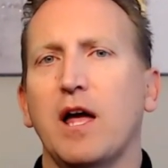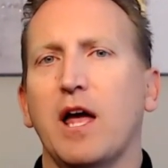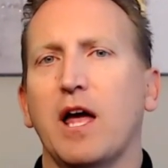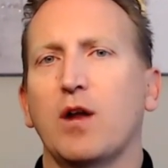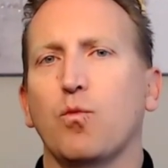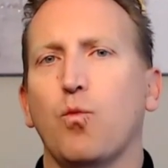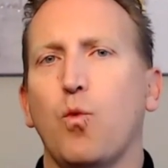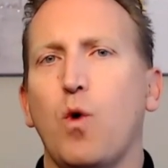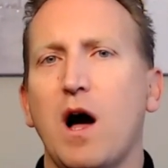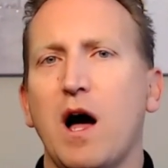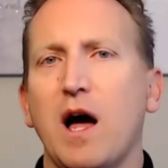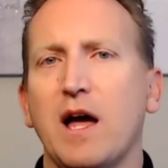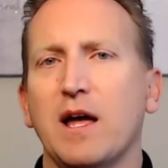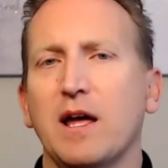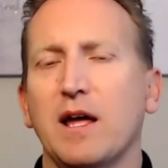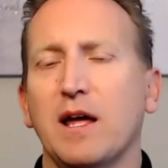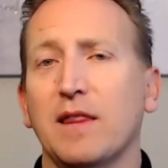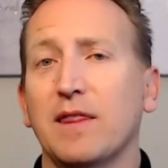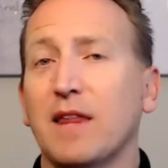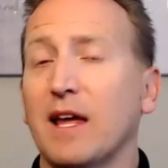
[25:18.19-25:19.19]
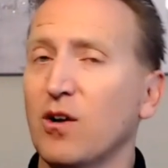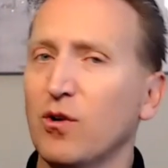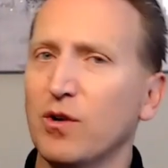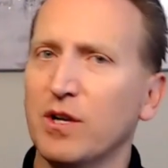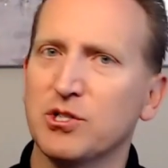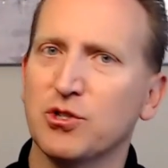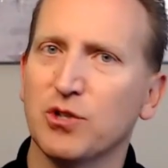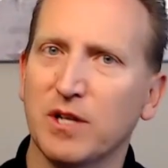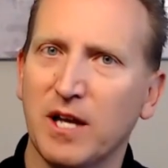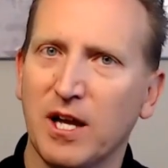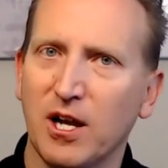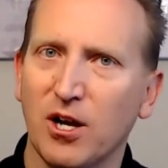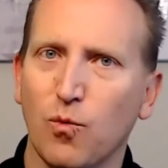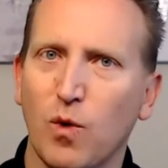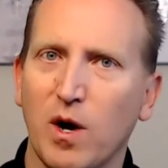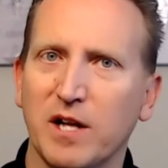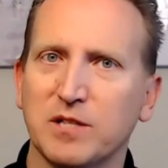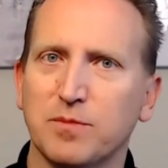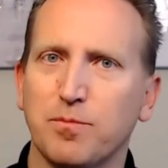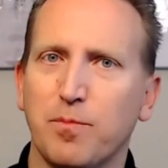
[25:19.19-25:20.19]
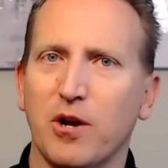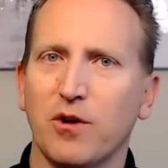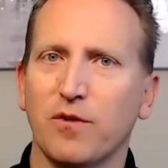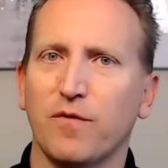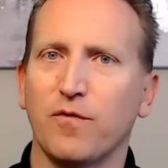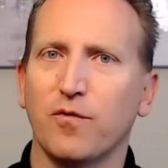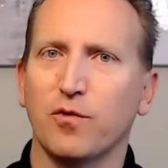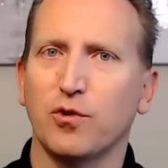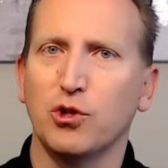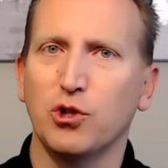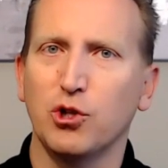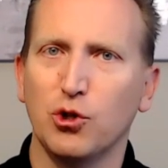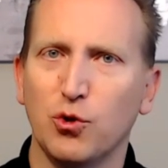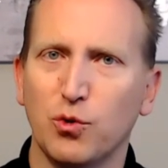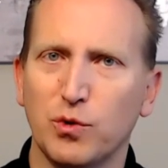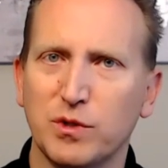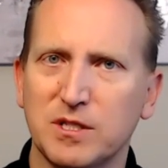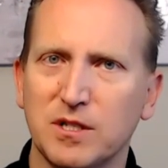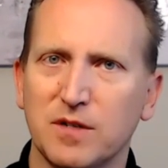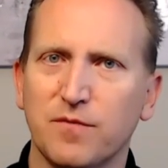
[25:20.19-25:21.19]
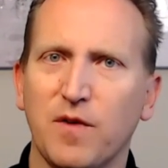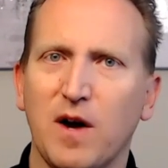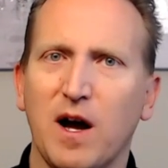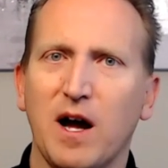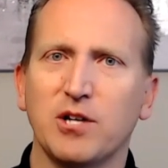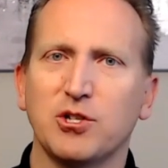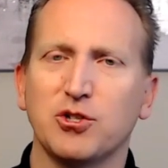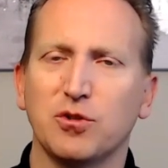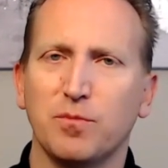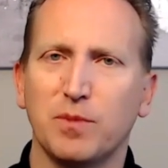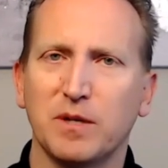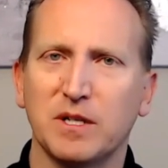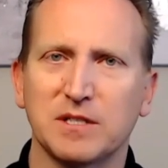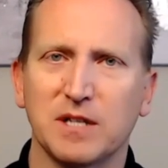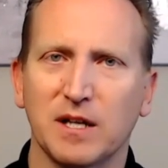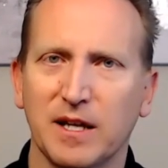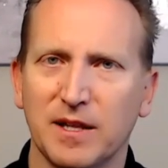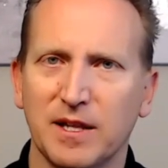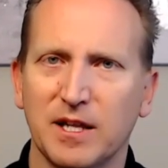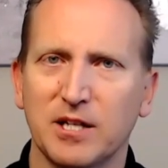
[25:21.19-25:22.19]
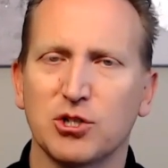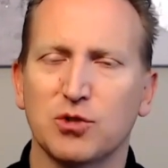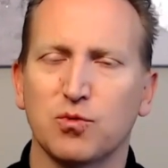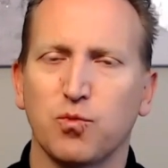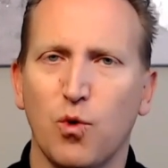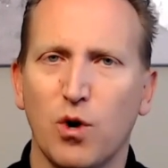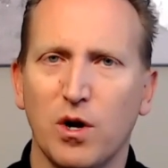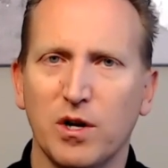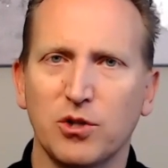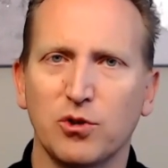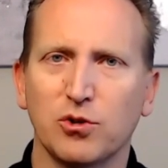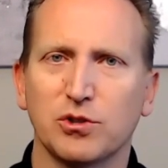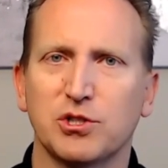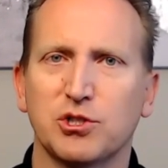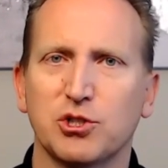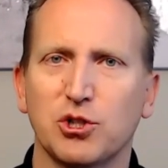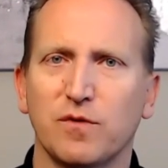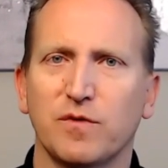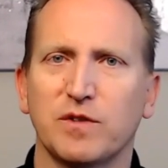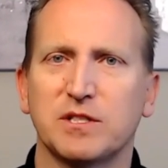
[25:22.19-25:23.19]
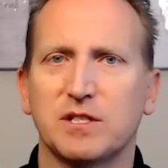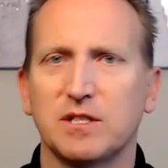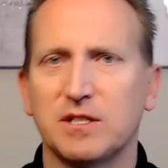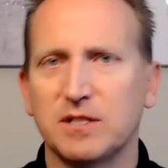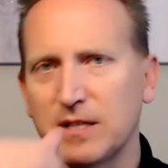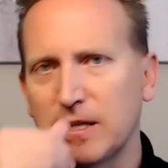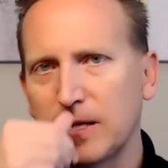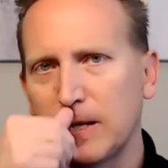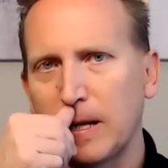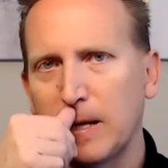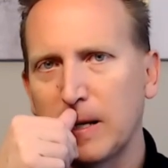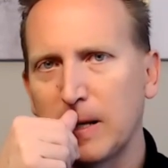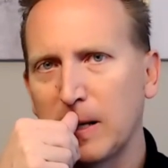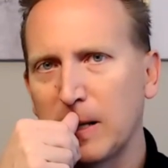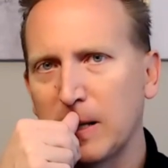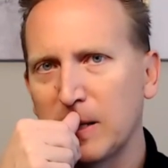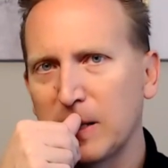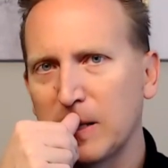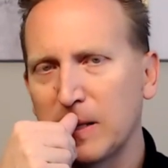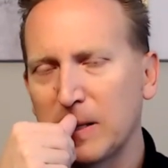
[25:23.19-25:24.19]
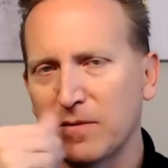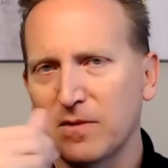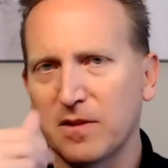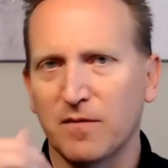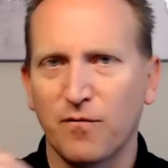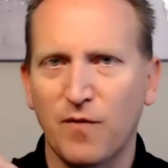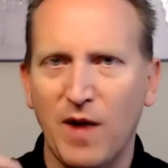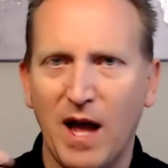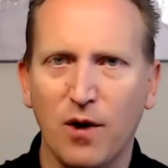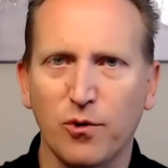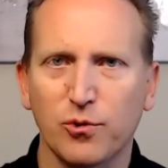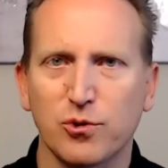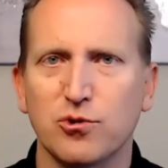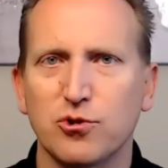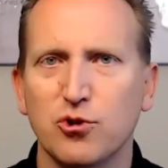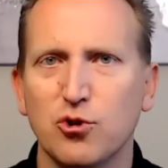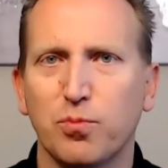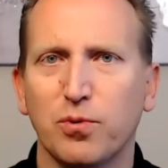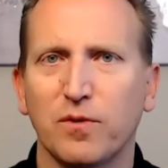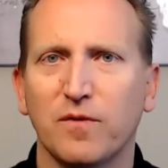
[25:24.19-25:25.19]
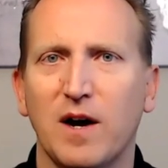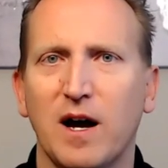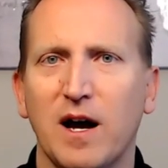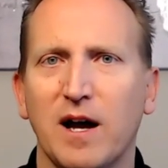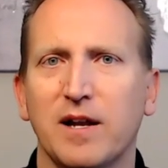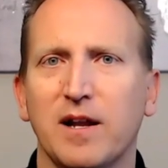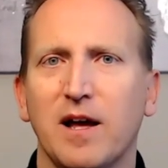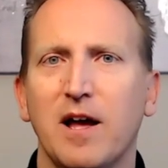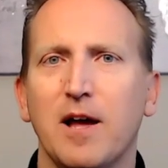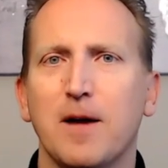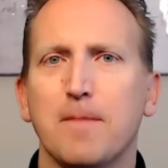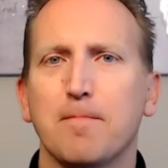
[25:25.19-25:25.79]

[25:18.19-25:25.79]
and why they don't necessarily care why it's better for you as the advisor, because again, they just want your services and the value you provide,